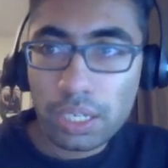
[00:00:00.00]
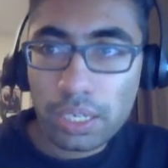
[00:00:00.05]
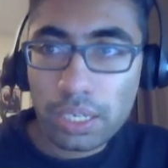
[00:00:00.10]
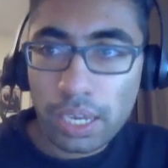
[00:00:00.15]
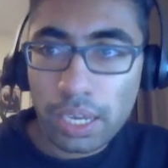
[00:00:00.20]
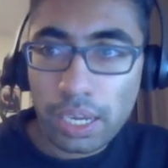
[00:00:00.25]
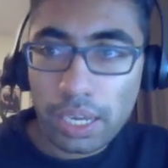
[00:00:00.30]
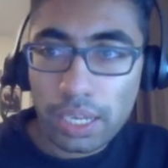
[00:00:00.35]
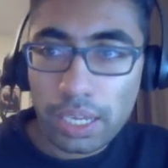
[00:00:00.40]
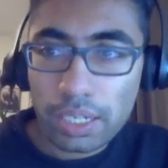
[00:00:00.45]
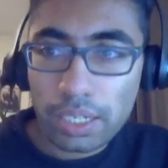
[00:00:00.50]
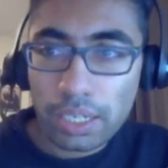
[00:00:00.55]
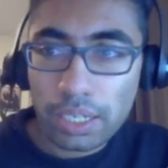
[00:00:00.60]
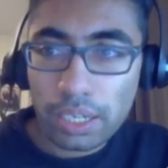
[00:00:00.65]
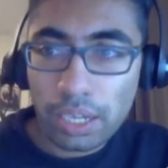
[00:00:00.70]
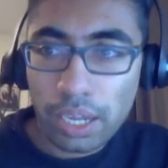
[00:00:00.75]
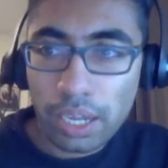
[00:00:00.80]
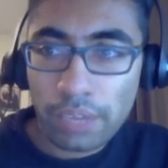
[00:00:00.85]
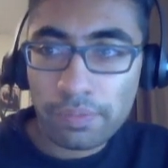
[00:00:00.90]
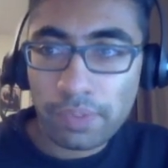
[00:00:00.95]
And
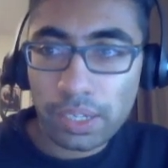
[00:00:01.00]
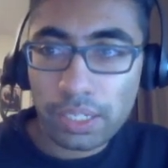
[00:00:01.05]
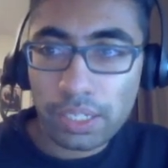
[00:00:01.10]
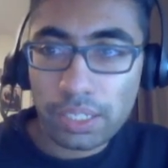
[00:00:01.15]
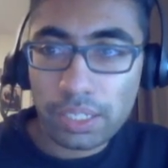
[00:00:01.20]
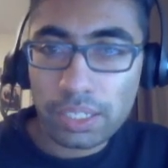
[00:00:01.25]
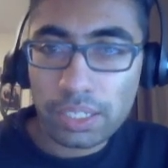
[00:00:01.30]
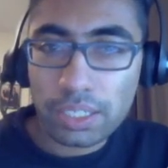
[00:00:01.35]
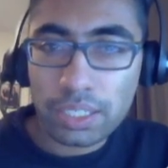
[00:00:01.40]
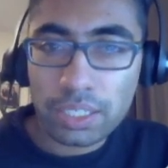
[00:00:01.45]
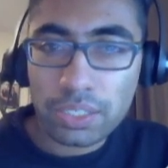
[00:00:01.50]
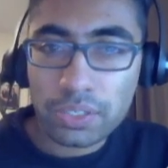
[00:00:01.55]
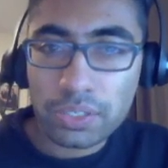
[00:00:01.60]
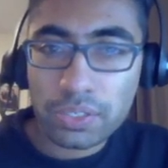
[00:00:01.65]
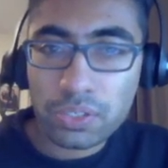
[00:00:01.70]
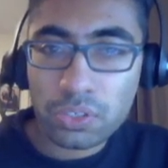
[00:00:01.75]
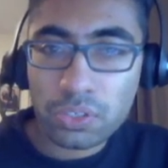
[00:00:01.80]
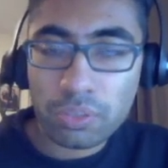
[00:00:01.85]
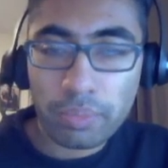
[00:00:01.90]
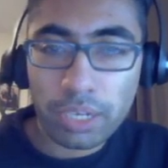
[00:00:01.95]
I find it is
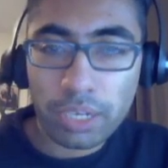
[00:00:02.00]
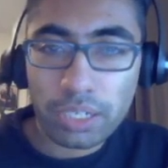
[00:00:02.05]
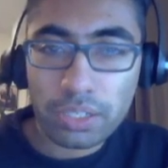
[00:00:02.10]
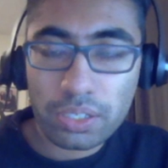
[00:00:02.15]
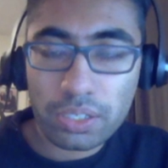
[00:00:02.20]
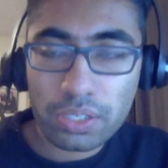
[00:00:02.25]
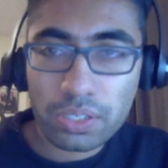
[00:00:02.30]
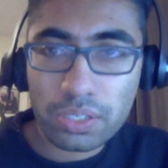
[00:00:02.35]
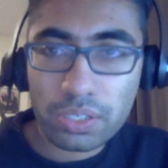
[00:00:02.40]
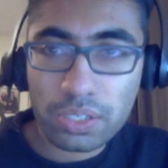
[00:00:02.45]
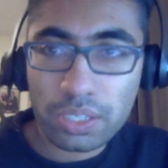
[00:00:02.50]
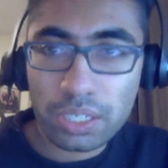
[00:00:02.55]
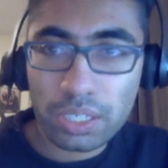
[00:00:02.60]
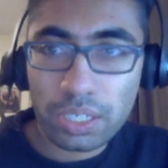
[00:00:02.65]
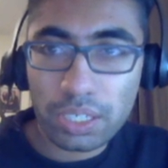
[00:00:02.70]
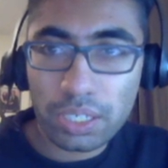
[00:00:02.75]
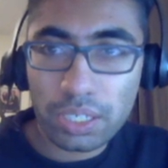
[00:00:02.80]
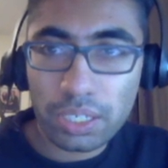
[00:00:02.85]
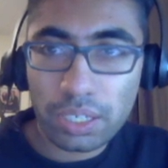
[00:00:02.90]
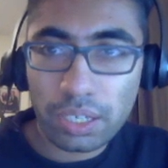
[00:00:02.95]

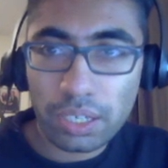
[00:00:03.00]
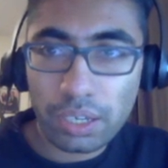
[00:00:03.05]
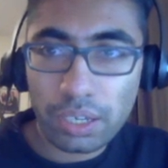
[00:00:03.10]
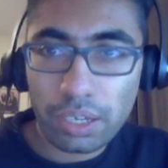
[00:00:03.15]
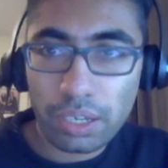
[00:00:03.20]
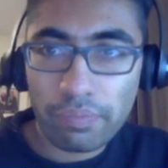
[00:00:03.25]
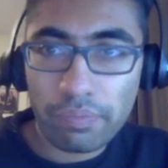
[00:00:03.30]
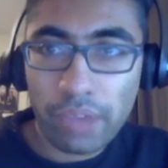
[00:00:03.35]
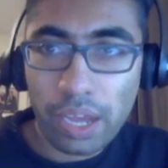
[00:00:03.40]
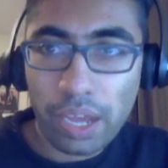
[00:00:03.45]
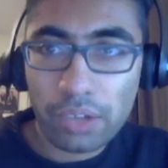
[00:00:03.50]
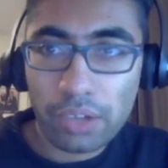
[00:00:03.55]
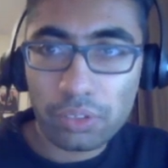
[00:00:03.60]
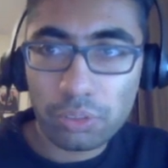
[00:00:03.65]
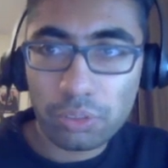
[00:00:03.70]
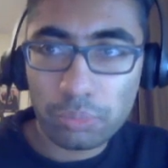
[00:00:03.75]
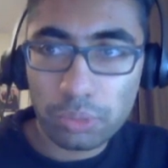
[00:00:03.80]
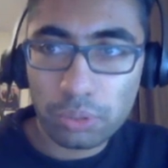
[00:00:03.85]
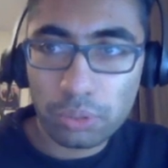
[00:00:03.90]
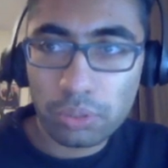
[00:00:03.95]
tremendously
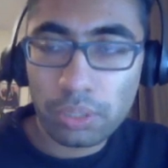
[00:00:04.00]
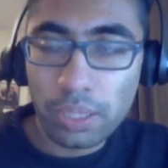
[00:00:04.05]
valuable.